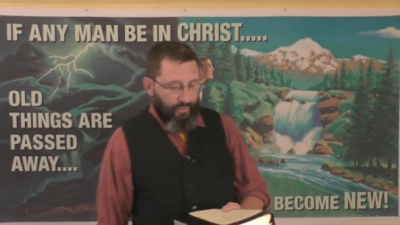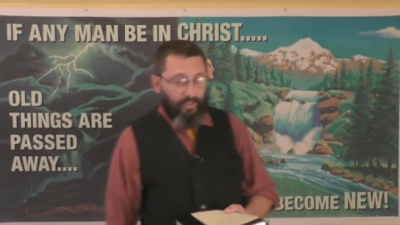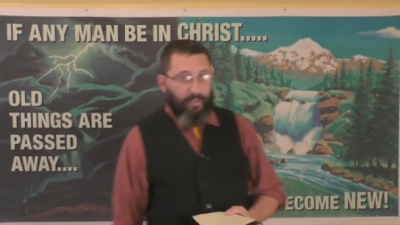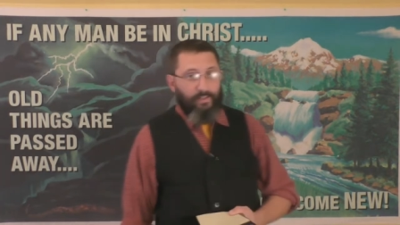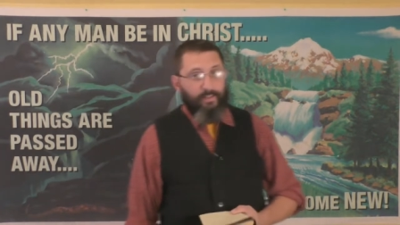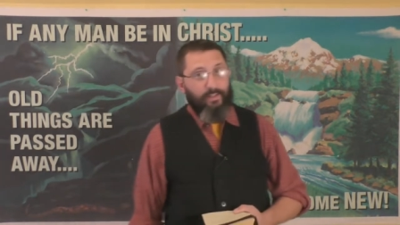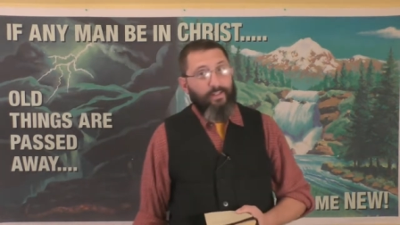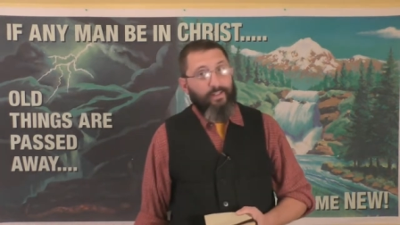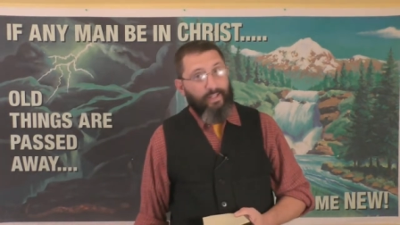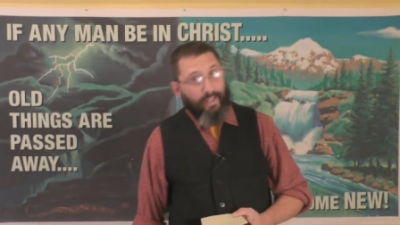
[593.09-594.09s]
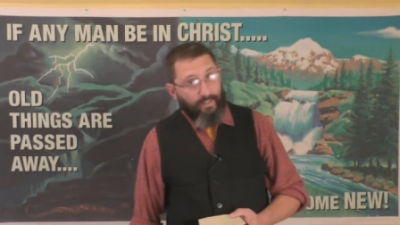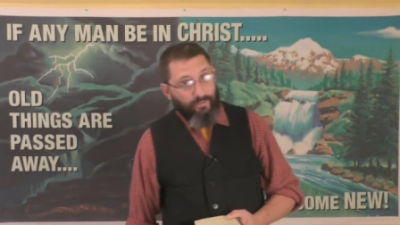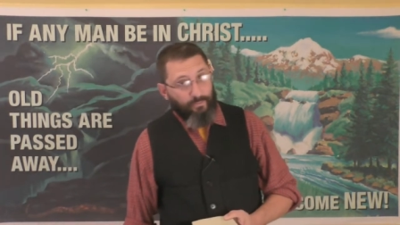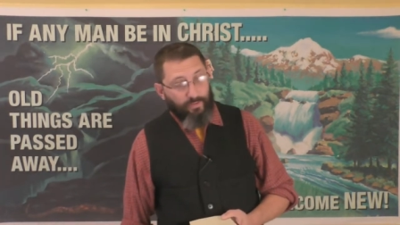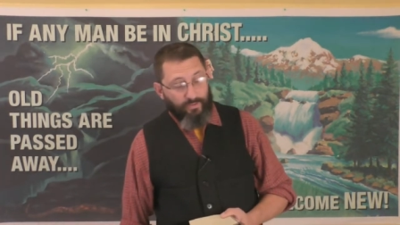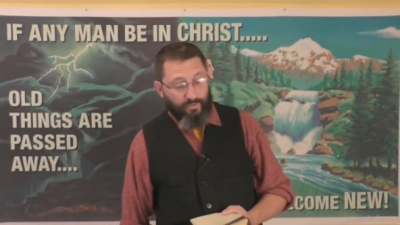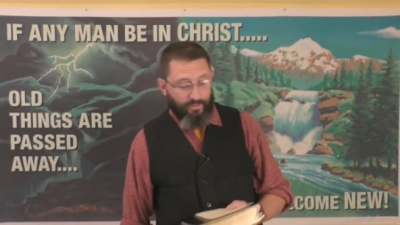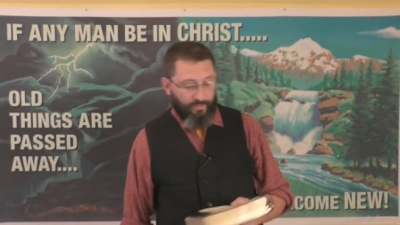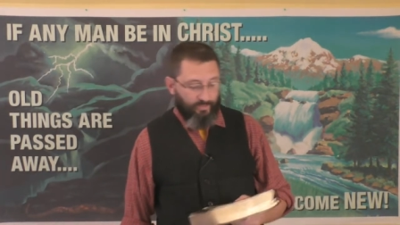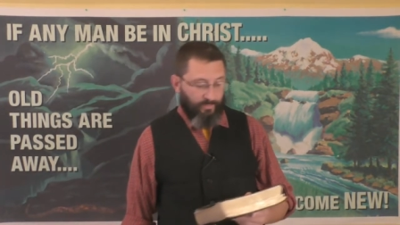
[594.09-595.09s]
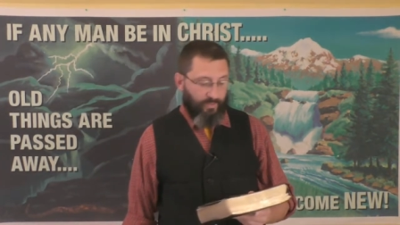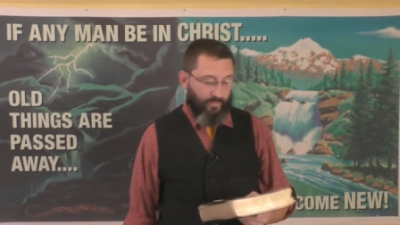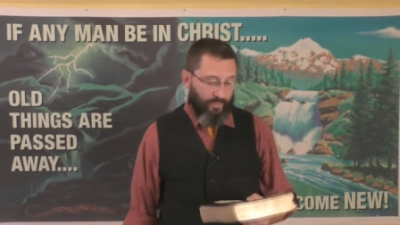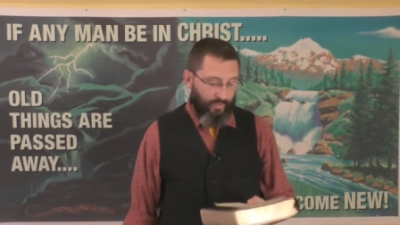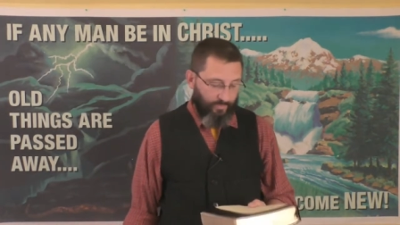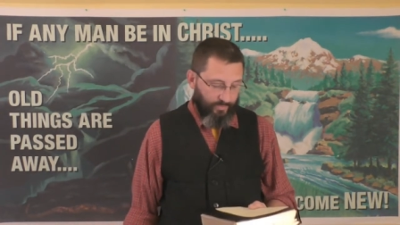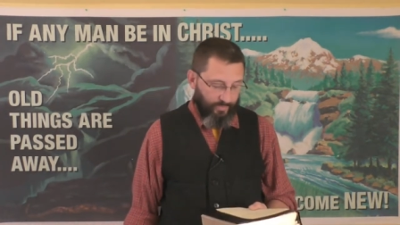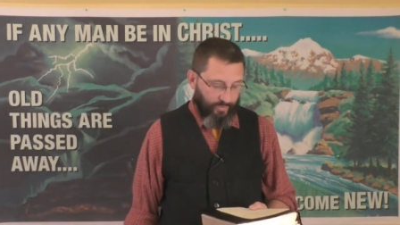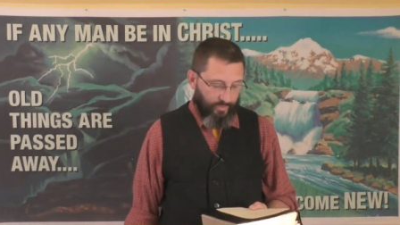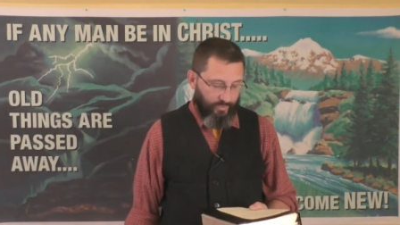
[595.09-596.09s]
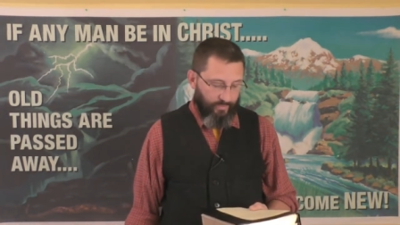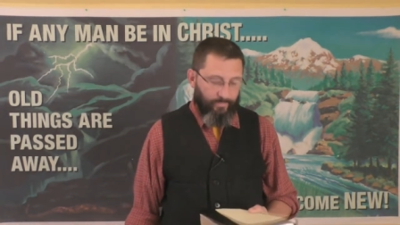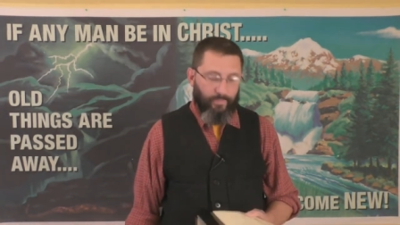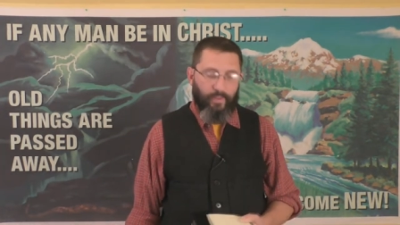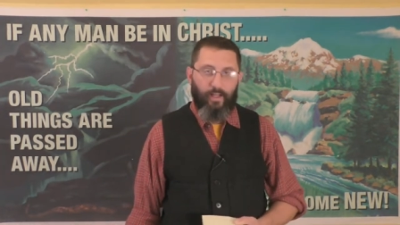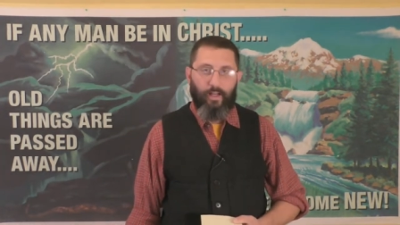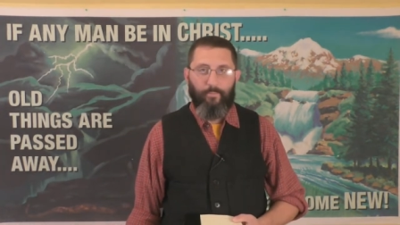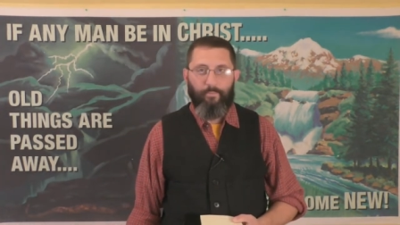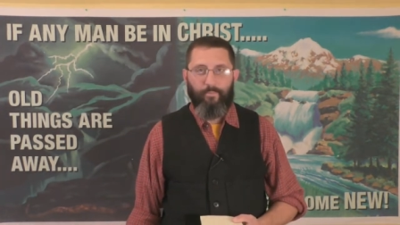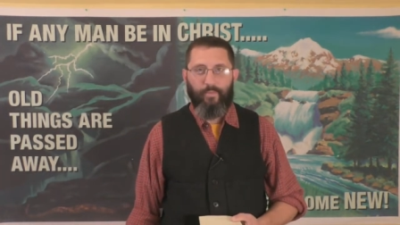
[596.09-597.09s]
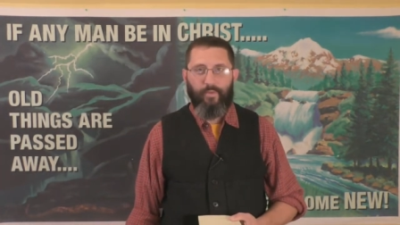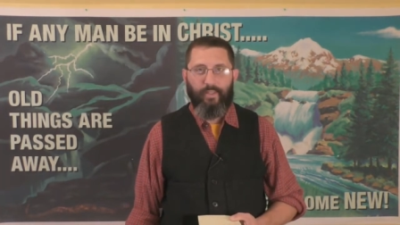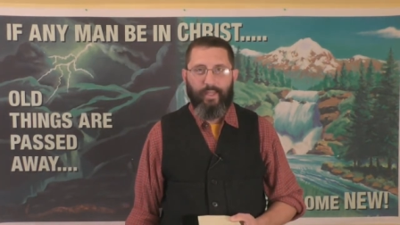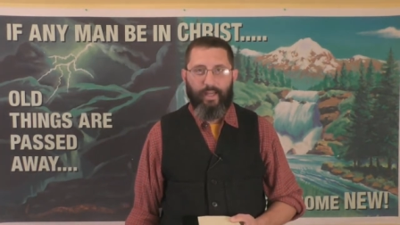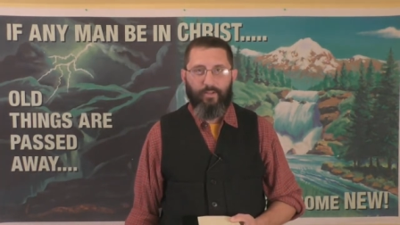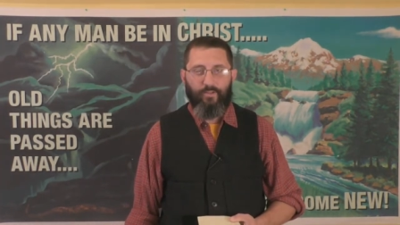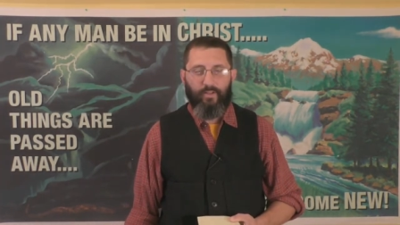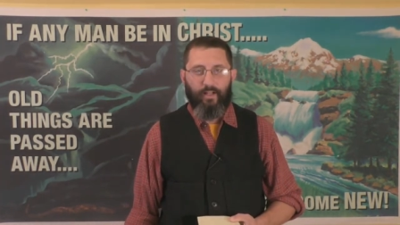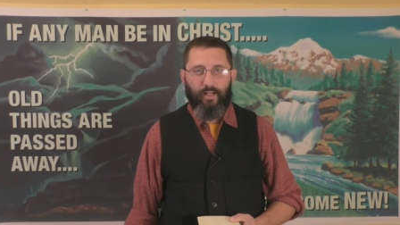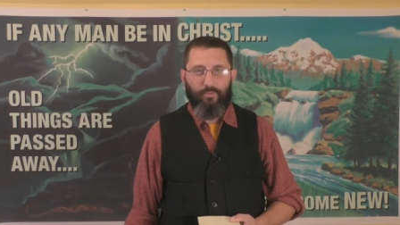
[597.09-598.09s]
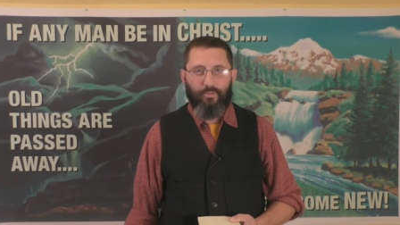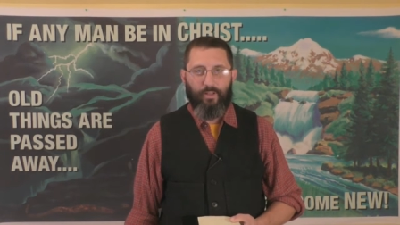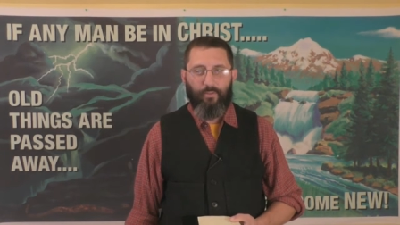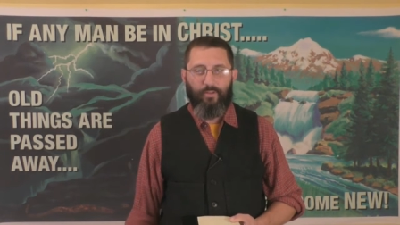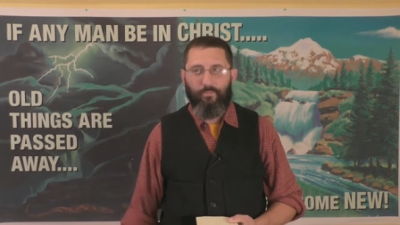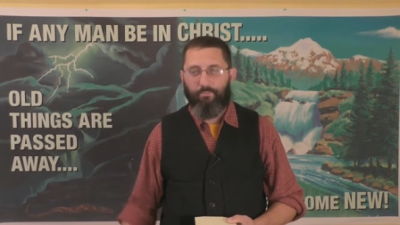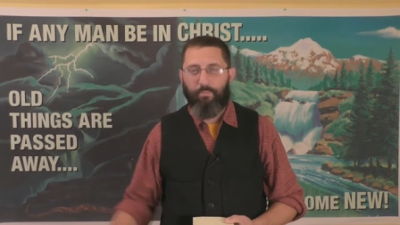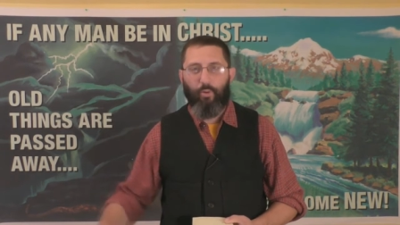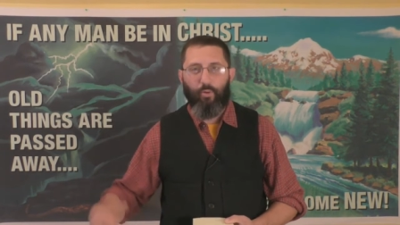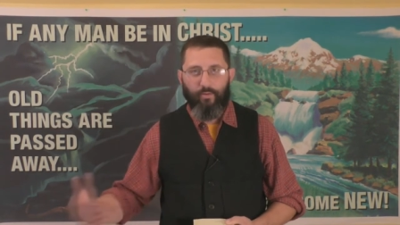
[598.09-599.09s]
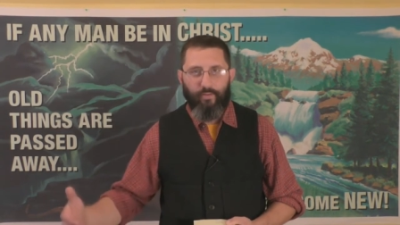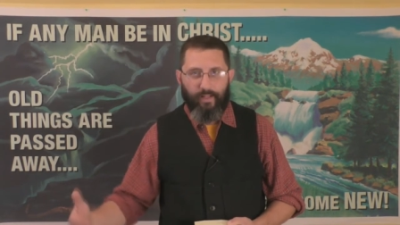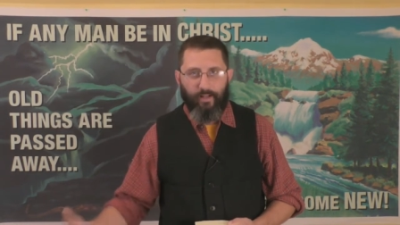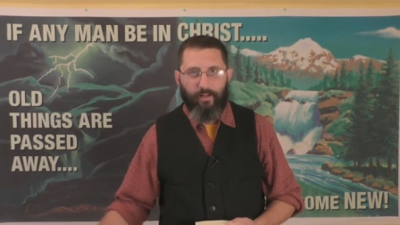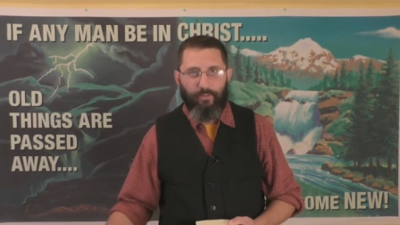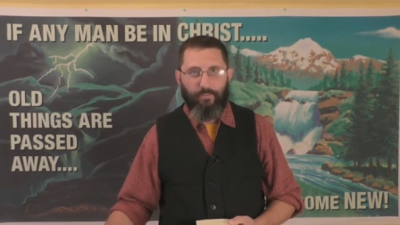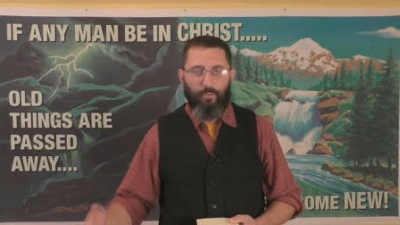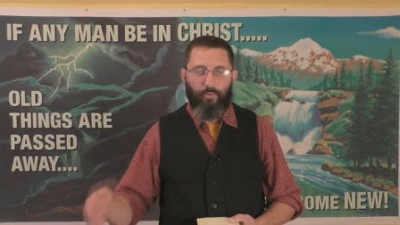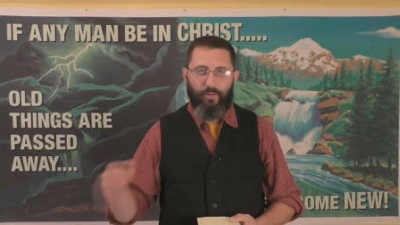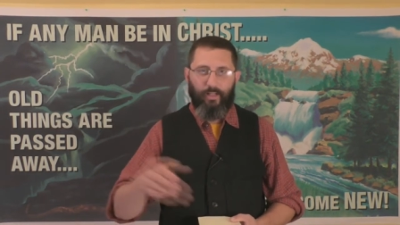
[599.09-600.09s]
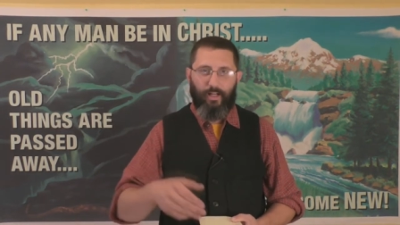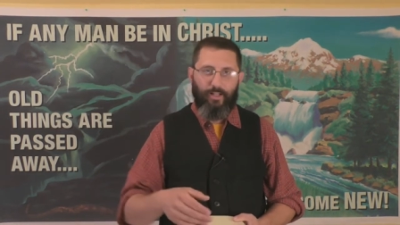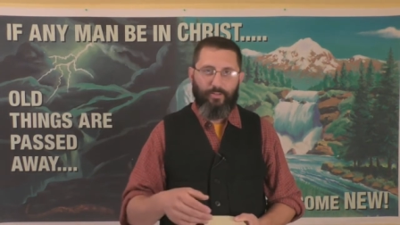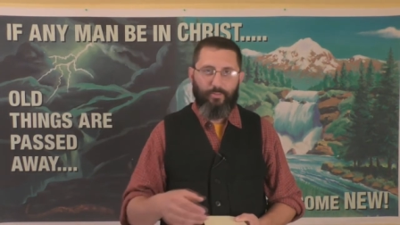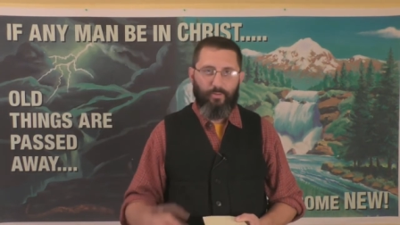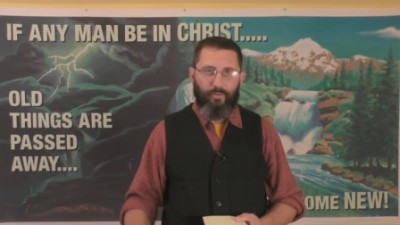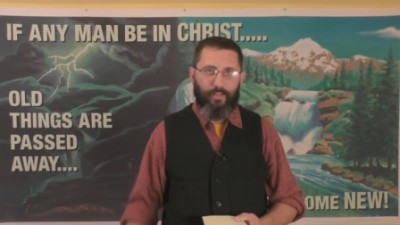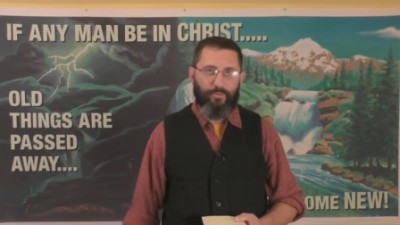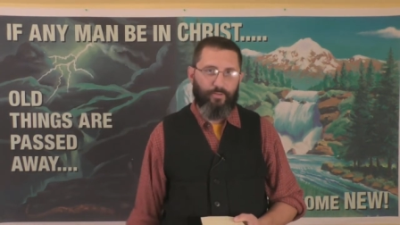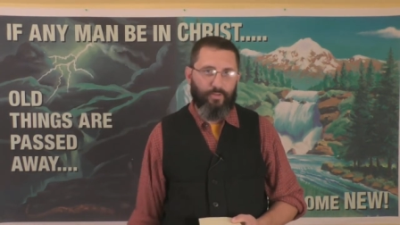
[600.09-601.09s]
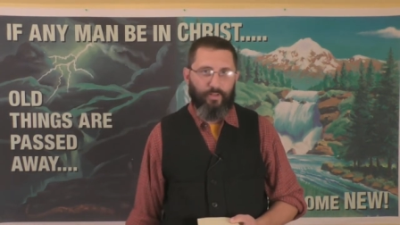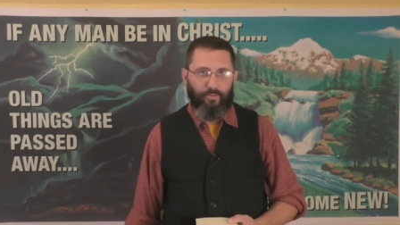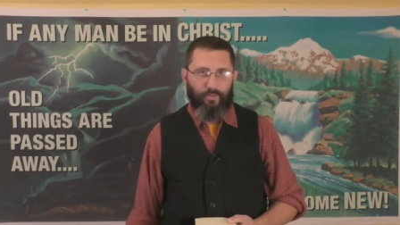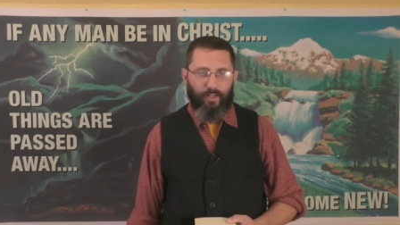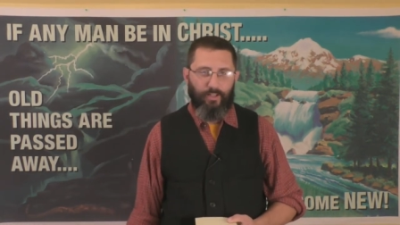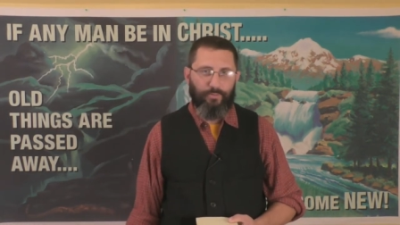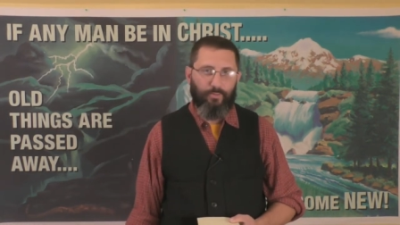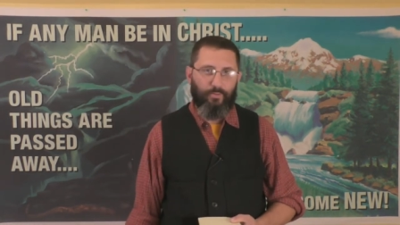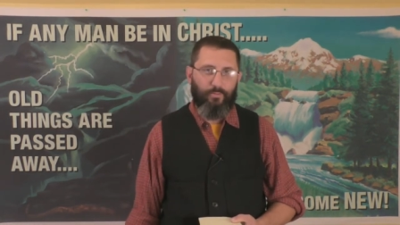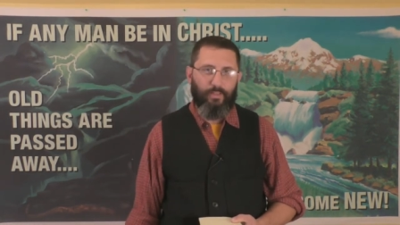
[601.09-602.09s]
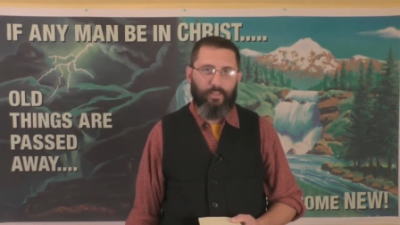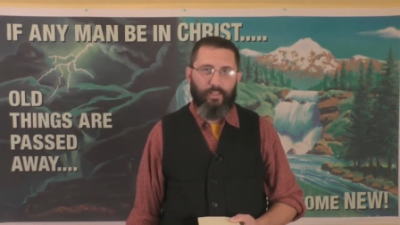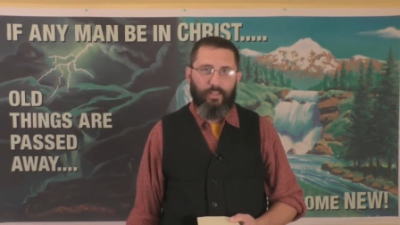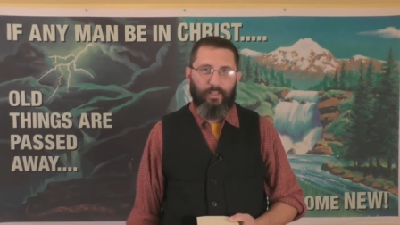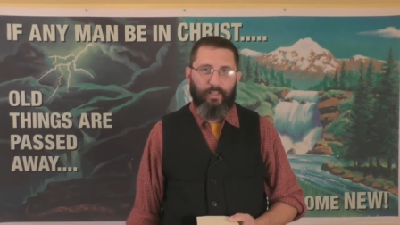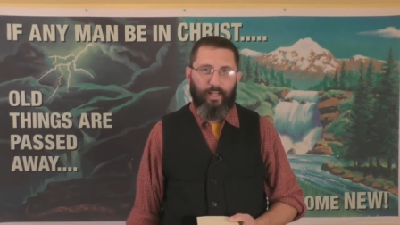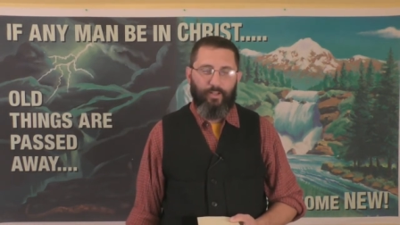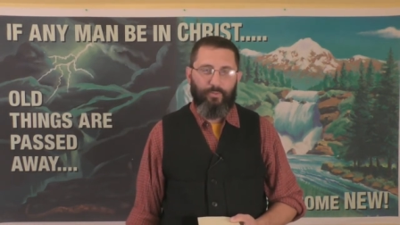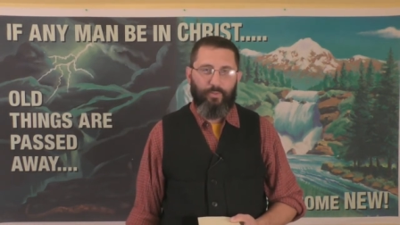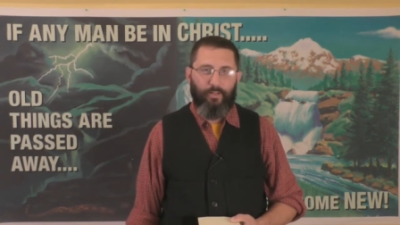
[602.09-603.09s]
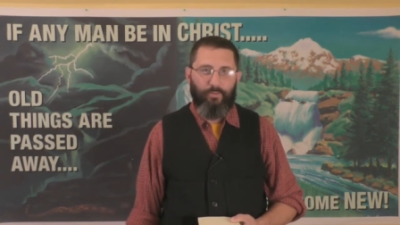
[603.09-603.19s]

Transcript: Uh, next, I'm going to show you something very interesting here. Um, the house that I was, I wasn't born there. I was born in the hospital, Lancaster General Hospital, but the house where I